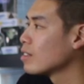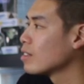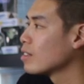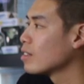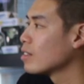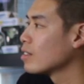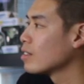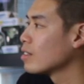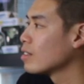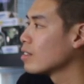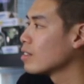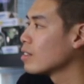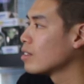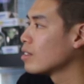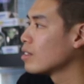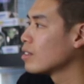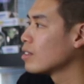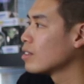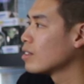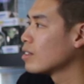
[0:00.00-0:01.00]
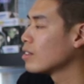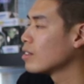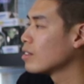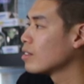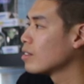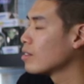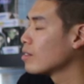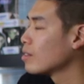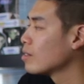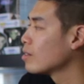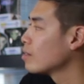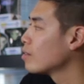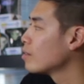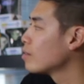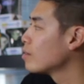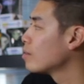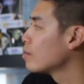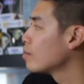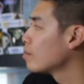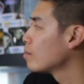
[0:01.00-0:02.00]

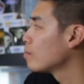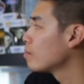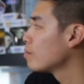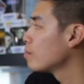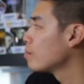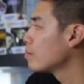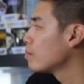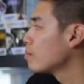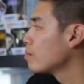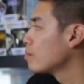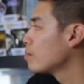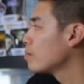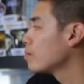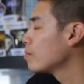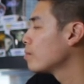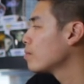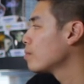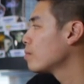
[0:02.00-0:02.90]
(silent)